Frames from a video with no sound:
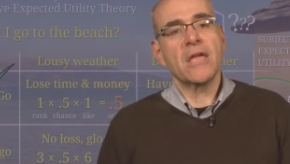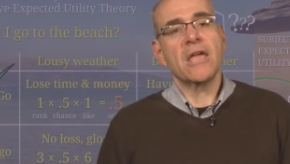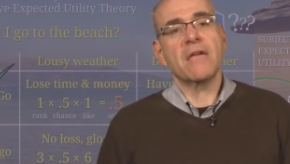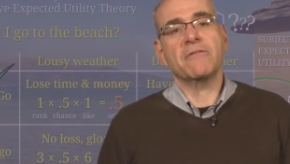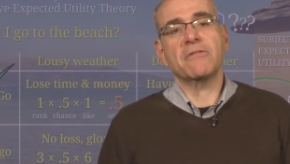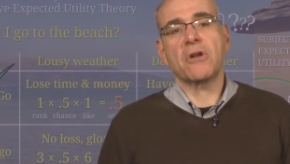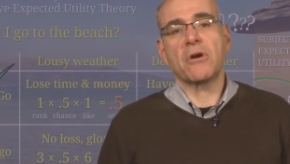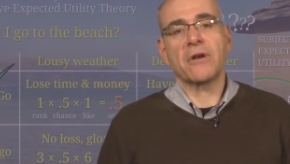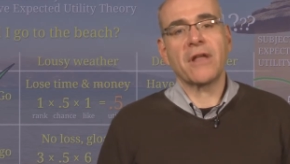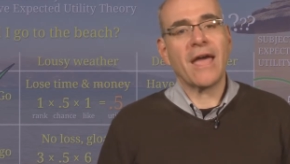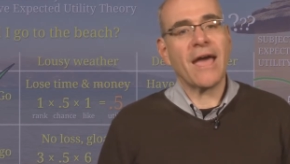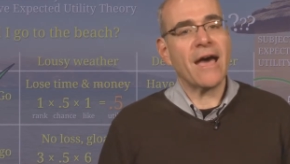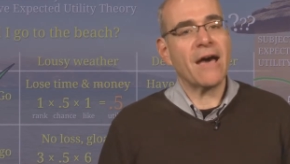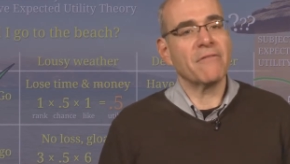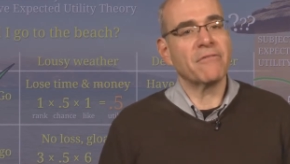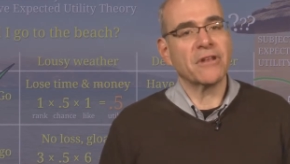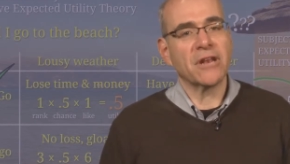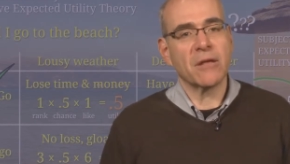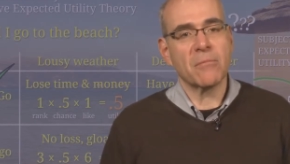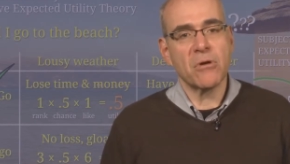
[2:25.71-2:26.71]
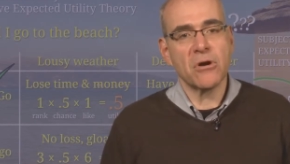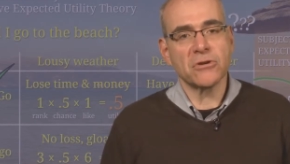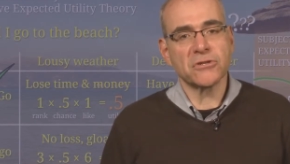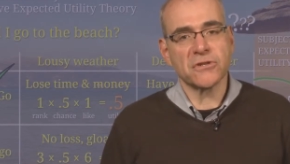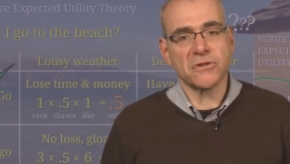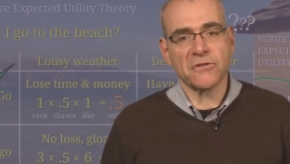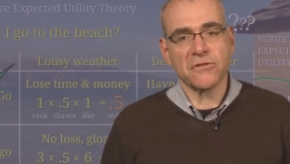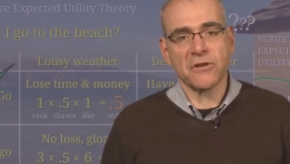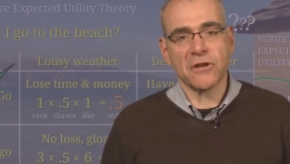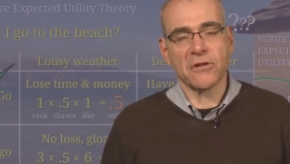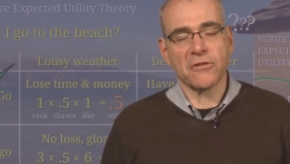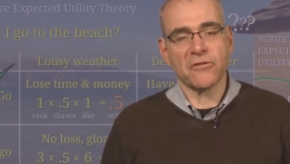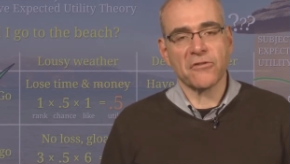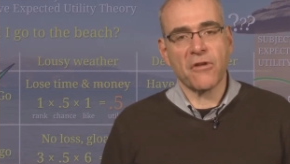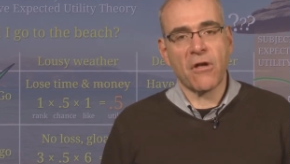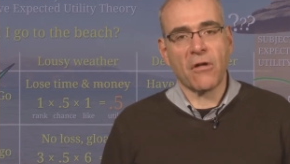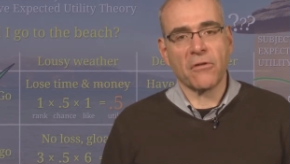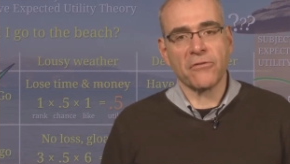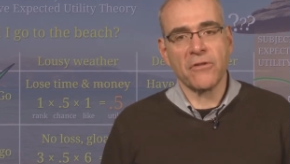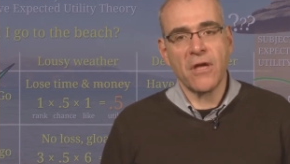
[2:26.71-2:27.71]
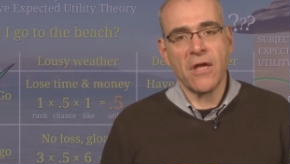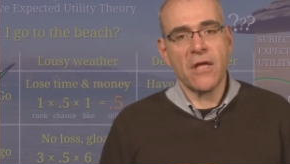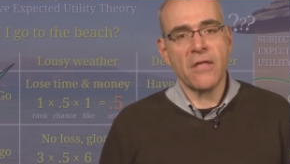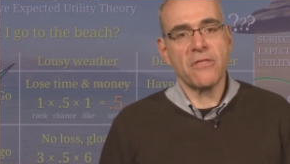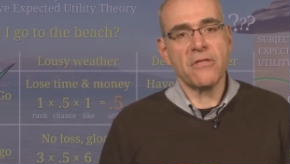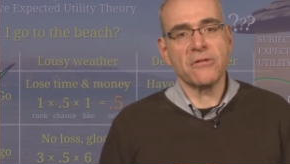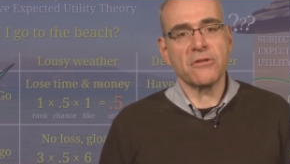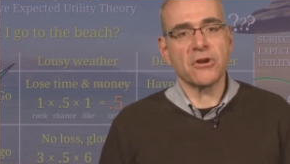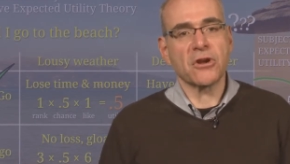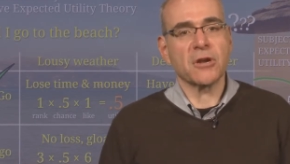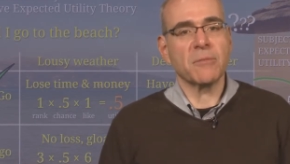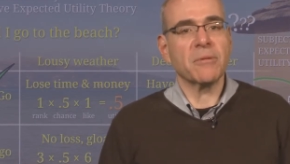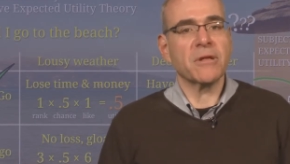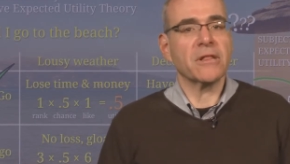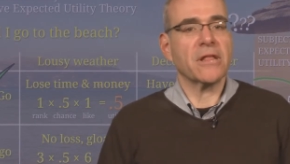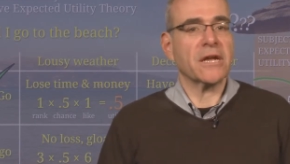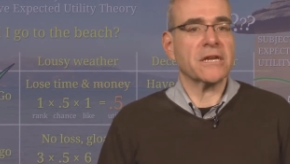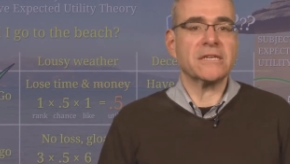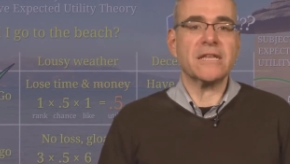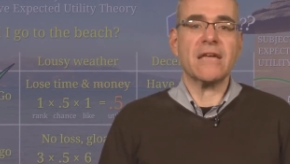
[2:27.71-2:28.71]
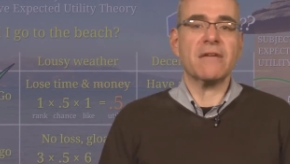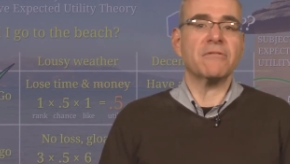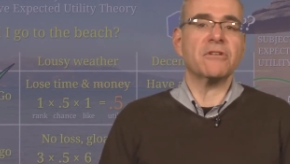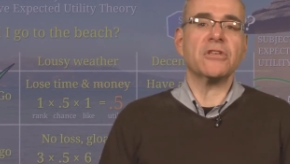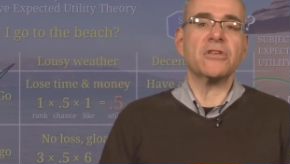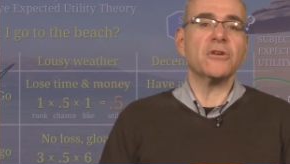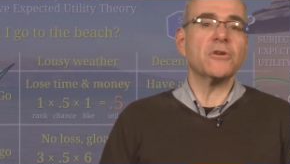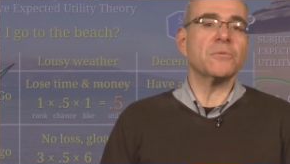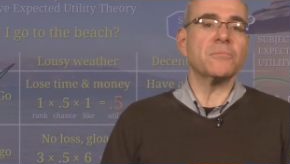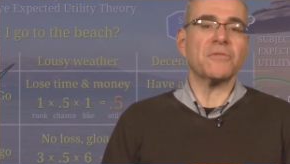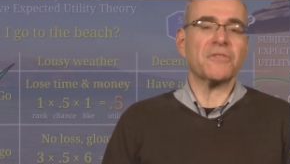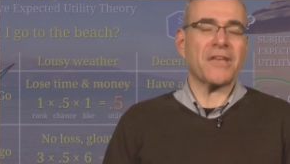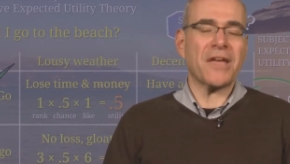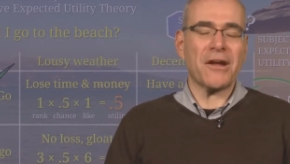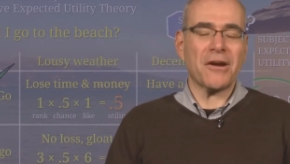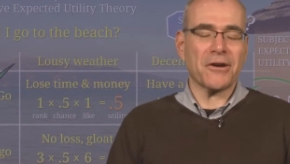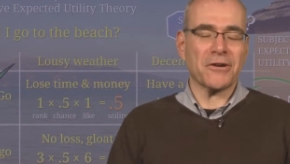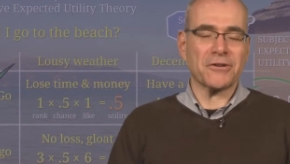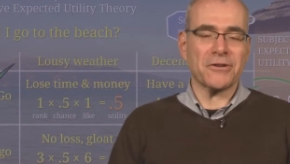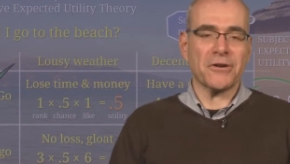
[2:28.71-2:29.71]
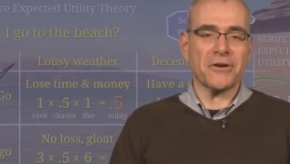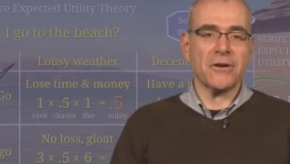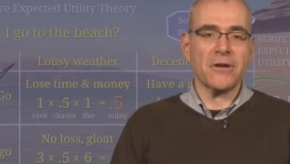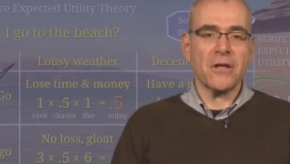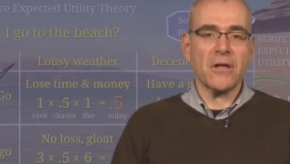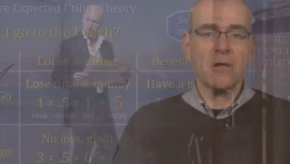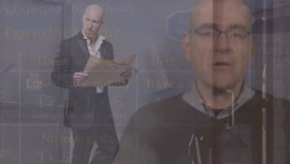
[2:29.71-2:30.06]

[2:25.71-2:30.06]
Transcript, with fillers: If you don't have any emotions to consult, then you're going to be like David Hume's character,